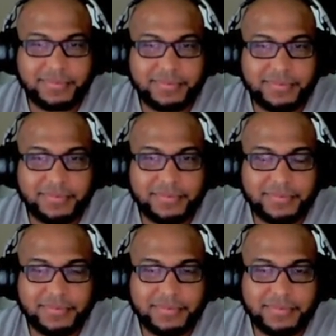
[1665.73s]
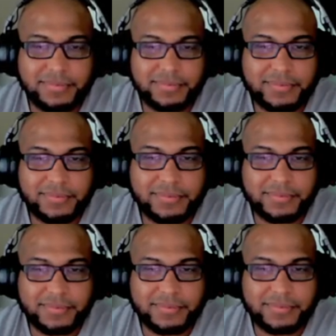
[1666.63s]

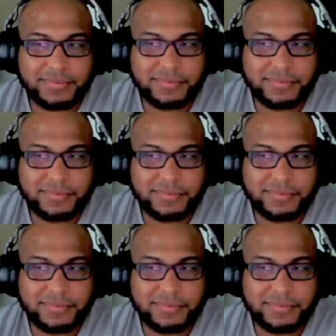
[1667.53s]
(not speaking)